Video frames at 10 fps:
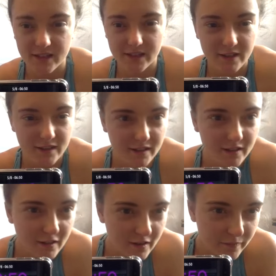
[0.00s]

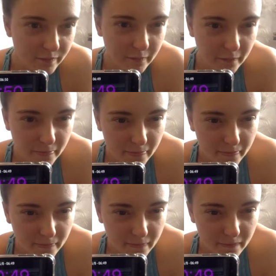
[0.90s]

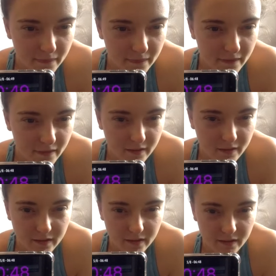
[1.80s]

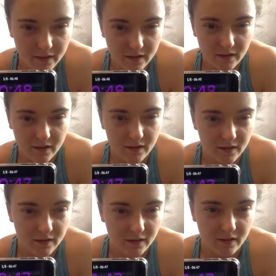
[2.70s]

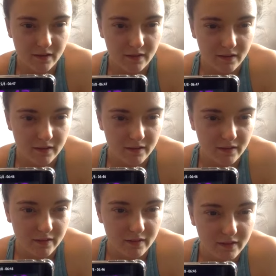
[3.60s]

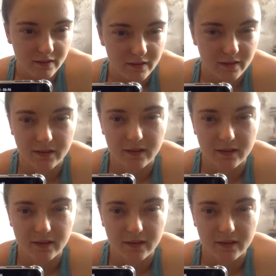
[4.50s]
[no speech]